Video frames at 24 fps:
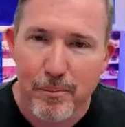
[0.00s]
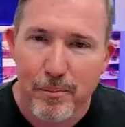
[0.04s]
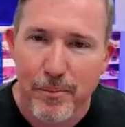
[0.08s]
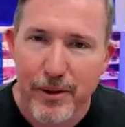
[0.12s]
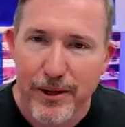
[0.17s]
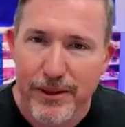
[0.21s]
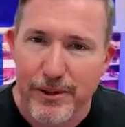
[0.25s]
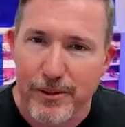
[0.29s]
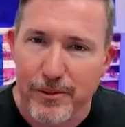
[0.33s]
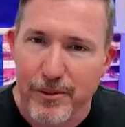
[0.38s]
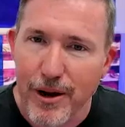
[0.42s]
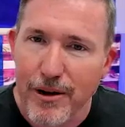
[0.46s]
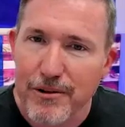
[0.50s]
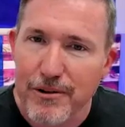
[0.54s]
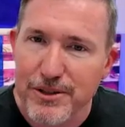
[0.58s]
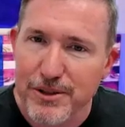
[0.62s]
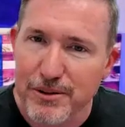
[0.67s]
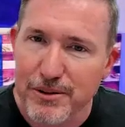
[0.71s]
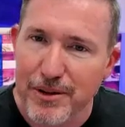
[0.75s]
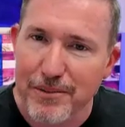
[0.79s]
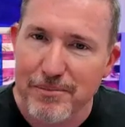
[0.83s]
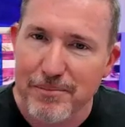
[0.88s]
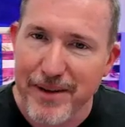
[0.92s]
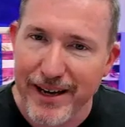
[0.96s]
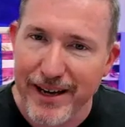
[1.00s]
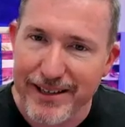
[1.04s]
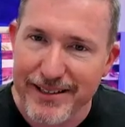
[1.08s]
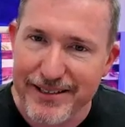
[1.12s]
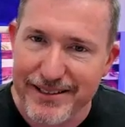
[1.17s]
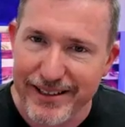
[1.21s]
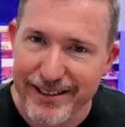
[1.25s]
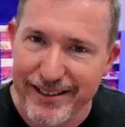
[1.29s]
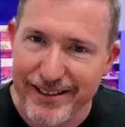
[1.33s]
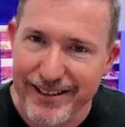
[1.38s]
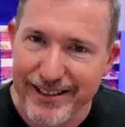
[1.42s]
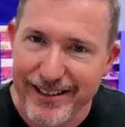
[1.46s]
But they're also
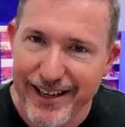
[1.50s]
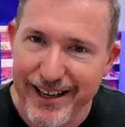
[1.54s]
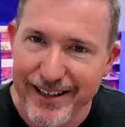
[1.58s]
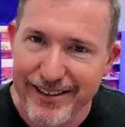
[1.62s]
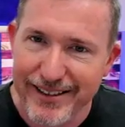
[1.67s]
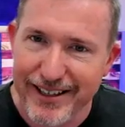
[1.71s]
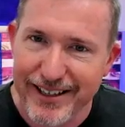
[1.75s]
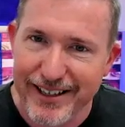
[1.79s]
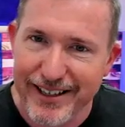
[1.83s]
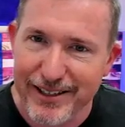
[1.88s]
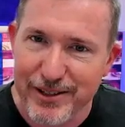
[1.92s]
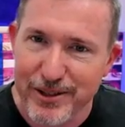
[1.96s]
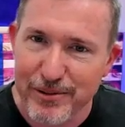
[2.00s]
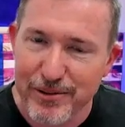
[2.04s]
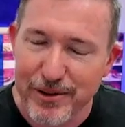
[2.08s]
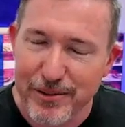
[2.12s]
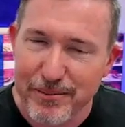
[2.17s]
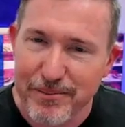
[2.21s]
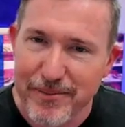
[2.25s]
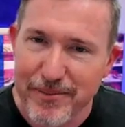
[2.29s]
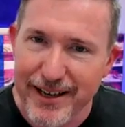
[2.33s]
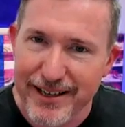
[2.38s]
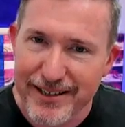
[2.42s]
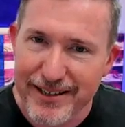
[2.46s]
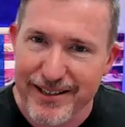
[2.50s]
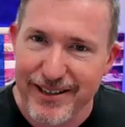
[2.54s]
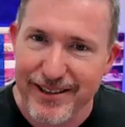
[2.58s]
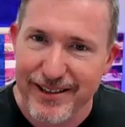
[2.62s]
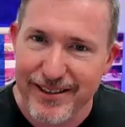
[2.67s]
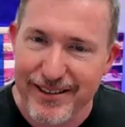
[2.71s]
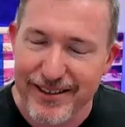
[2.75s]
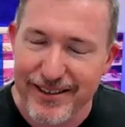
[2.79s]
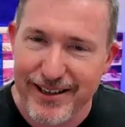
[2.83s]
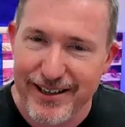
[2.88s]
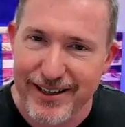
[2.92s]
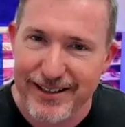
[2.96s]
amazing, and they can do amazing
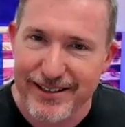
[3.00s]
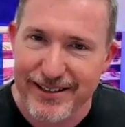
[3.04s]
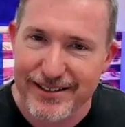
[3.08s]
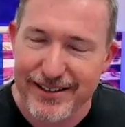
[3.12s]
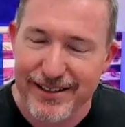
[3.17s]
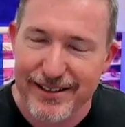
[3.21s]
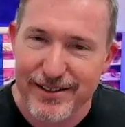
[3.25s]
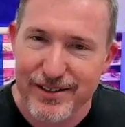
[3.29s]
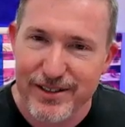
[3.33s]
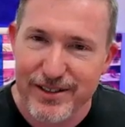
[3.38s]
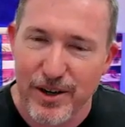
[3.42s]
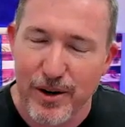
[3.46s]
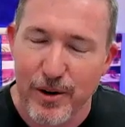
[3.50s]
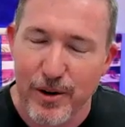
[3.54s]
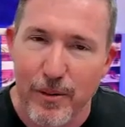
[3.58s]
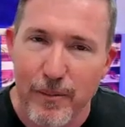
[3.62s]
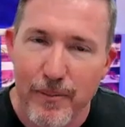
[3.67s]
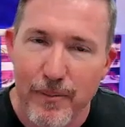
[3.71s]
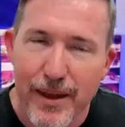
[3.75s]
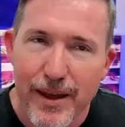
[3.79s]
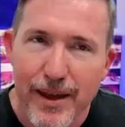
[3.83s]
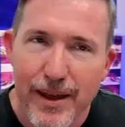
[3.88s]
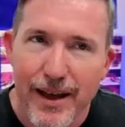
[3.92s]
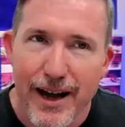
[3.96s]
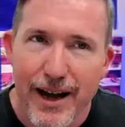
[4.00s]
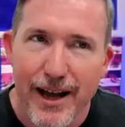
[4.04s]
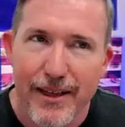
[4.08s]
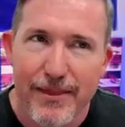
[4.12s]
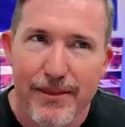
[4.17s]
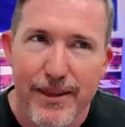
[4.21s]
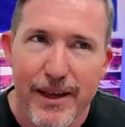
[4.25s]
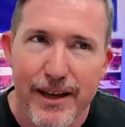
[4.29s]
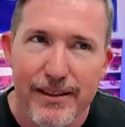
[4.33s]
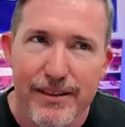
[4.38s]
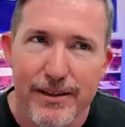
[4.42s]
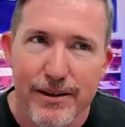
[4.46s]
things. And so I
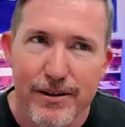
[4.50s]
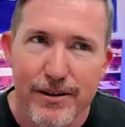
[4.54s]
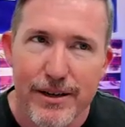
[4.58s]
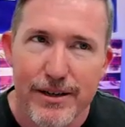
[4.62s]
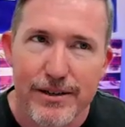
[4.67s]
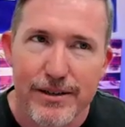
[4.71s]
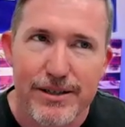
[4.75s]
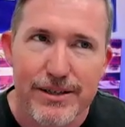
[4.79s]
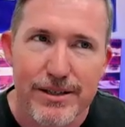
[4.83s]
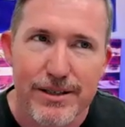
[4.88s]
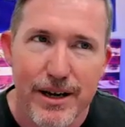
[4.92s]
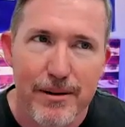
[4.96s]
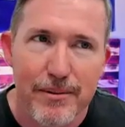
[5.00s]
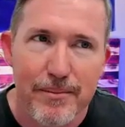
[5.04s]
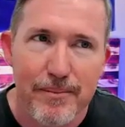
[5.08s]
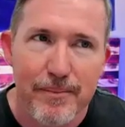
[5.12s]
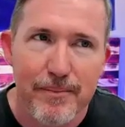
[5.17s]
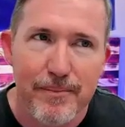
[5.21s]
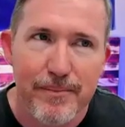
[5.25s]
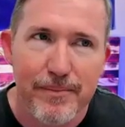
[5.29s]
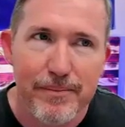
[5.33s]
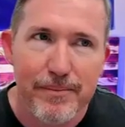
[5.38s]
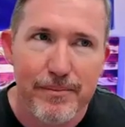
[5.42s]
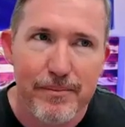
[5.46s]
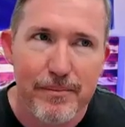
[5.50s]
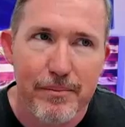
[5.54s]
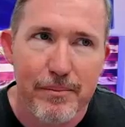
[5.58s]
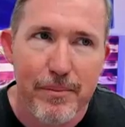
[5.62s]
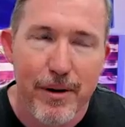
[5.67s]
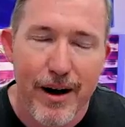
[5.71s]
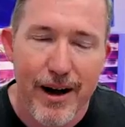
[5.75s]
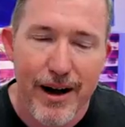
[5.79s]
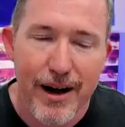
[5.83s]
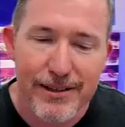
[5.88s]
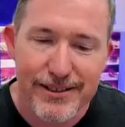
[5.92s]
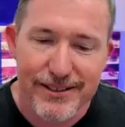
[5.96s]
think there are some
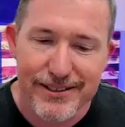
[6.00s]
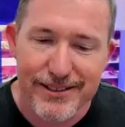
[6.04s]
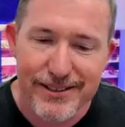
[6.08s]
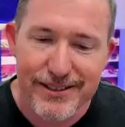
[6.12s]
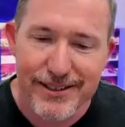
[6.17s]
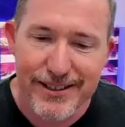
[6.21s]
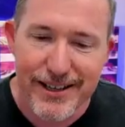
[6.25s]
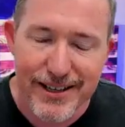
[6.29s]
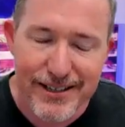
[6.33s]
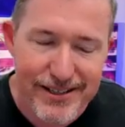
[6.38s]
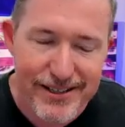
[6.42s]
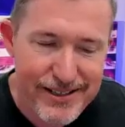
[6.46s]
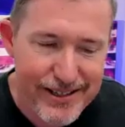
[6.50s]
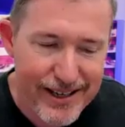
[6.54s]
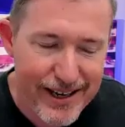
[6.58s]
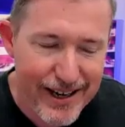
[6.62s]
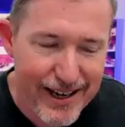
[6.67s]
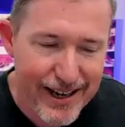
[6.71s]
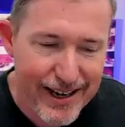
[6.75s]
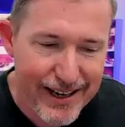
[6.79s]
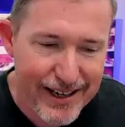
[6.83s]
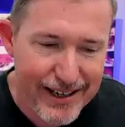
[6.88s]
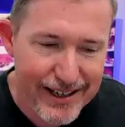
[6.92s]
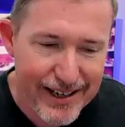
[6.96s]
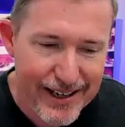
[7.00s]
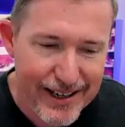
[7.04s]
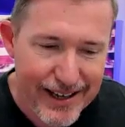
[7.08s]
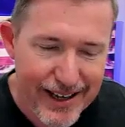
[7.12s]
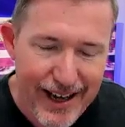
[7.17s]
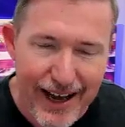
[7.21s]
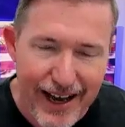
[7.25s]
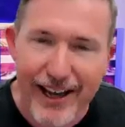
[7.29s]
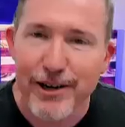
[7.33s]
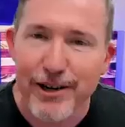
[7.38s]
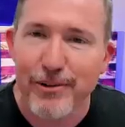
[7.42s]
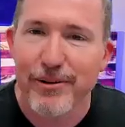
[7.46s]
bosses that say,
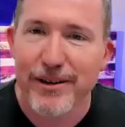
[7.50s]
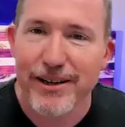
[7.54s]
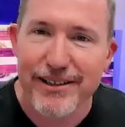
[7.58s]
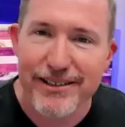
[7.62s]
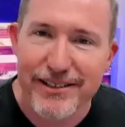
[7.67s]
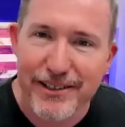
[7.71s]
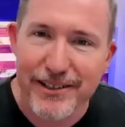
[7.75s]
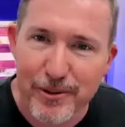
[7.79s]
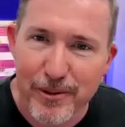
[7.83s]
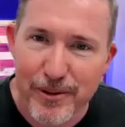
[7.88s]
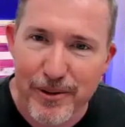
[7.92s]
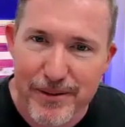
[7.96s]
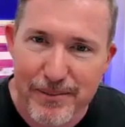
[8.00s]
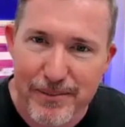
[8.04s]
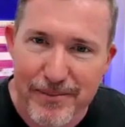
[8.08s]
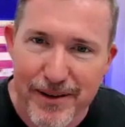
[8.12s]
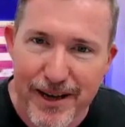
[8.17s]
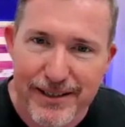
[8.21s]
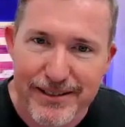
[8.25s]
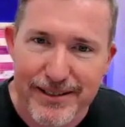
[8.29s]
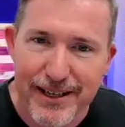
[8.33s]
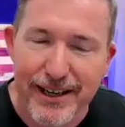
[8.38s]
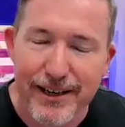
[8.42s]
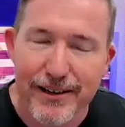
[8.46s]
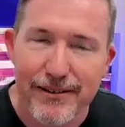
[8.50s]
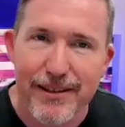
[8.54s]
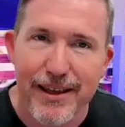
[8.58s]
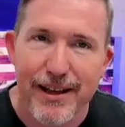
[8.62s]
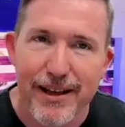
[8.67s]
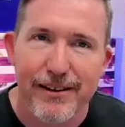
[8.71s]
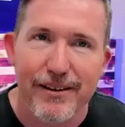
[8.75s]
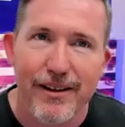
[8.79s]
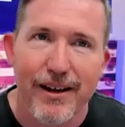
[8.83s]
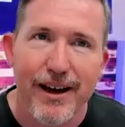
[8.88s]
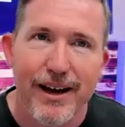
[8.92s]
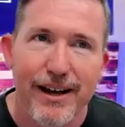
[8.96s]
I don't want to deal with the mess. I hear that
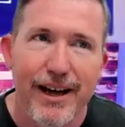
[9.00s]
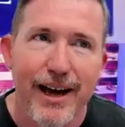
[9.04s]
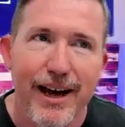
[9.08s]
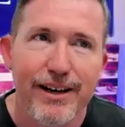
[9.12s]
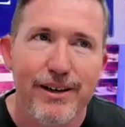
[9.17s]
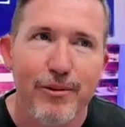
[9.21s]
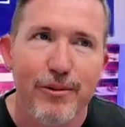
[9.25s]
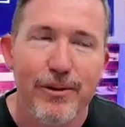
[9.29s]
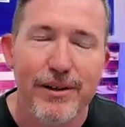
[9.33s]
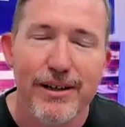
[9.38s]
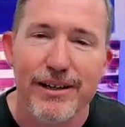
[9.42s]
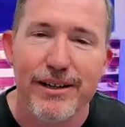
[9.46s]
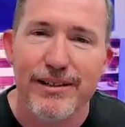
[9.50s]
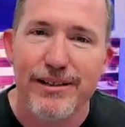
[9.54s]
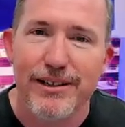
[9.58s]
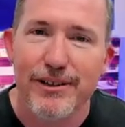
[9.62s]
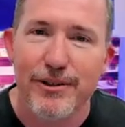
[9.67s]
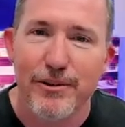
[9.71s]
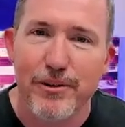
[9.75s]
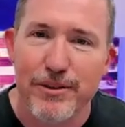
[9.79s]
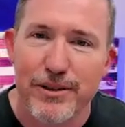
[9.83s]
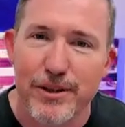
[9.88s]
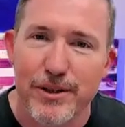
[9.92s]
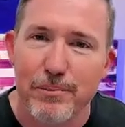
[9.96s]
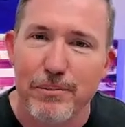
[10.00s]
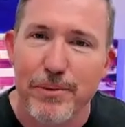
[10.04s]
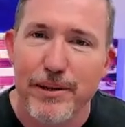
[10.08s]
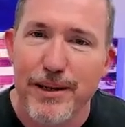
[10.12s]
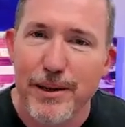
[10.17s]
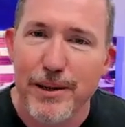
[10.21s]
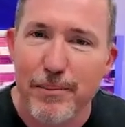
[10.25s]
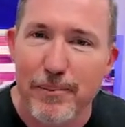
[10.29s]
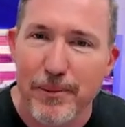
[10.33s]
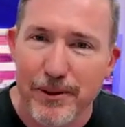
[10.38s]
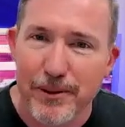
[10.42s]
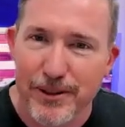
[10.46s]
a lot. I don't want to deal with the
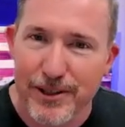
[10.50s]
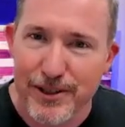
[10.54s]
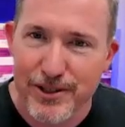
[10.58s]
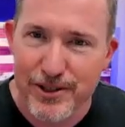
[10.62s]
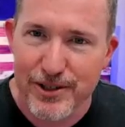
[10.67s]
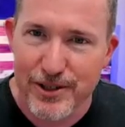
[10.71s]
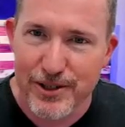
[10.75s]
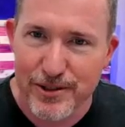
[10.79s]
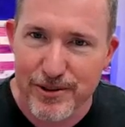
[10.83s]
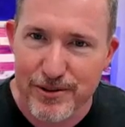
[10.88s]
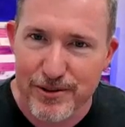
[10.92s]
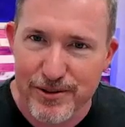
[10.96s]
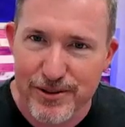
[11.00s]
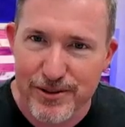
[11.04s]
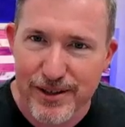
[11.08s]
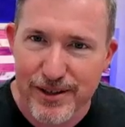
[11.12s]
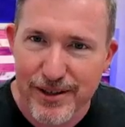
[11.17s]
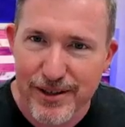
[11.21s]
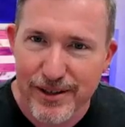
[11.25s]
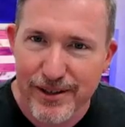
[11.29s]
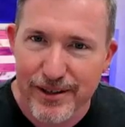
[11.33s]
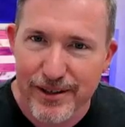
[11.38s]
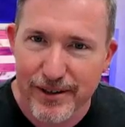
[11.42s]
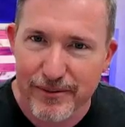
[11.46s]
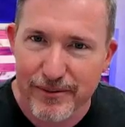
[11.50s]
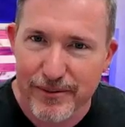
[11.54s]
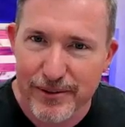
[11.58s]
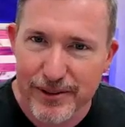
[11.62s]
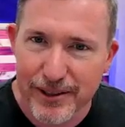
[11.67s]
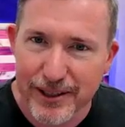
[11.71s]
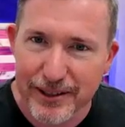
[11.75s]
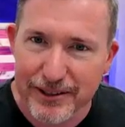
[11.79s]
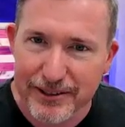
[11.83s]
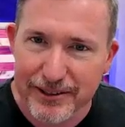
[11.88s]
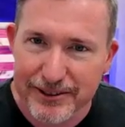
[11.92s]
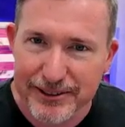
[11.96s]
people issues of
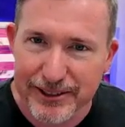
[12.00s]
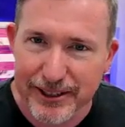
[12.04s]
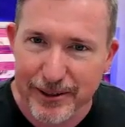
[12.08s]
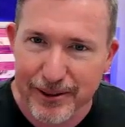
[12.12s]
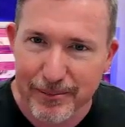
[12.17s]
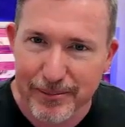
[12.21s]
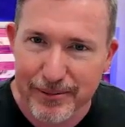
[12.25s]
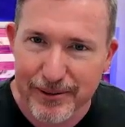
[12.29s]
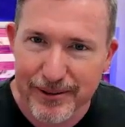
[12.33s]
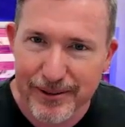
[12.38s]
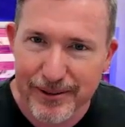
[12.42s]
leadership.